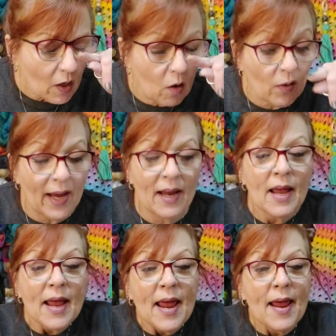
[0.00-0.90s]
Okay?
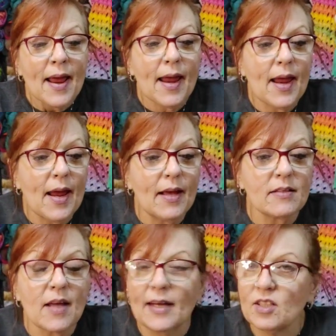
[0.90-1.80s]

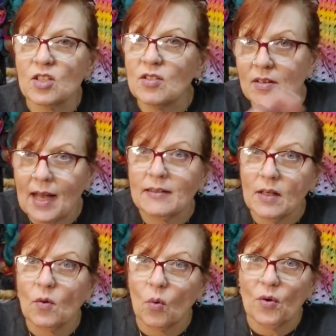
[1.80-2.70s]
And I just got
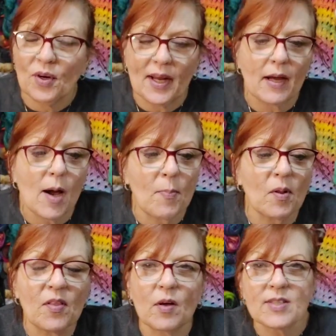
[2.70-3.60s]
done ordering a
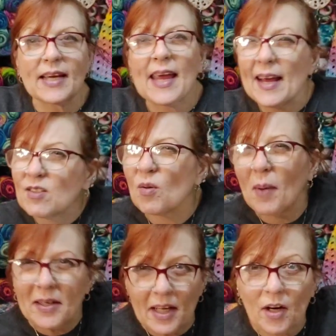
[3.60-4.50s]
couple of those. I canceled
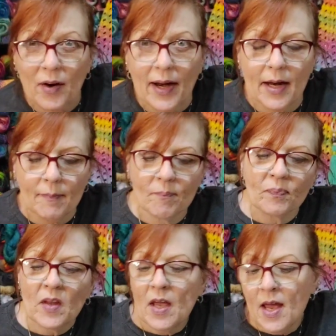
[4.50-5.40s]
my Knit Crate.
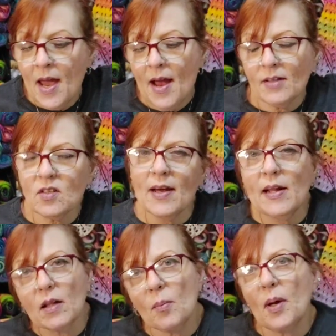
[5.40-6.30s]
And so I
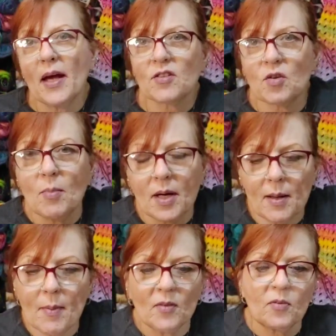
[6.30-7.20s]
had a little extra money
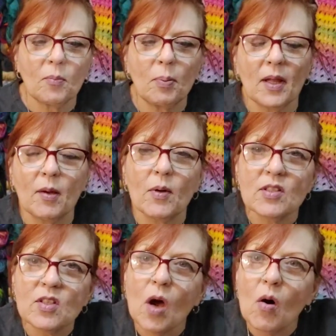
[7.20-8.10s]
a month to play with.
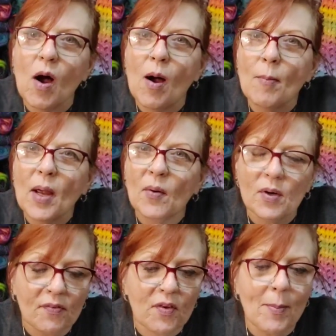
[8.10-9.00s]
So um, I
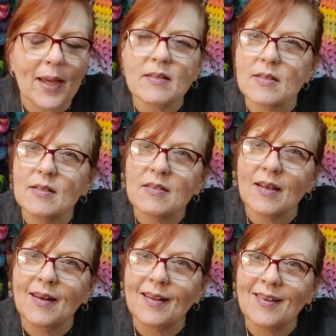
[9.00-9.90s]
ordered a few magazines
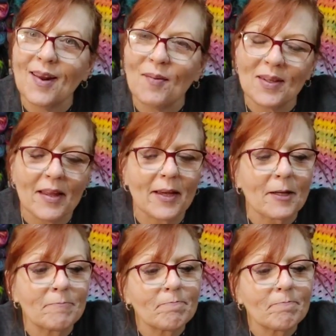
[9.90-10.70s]
that I thought I would like.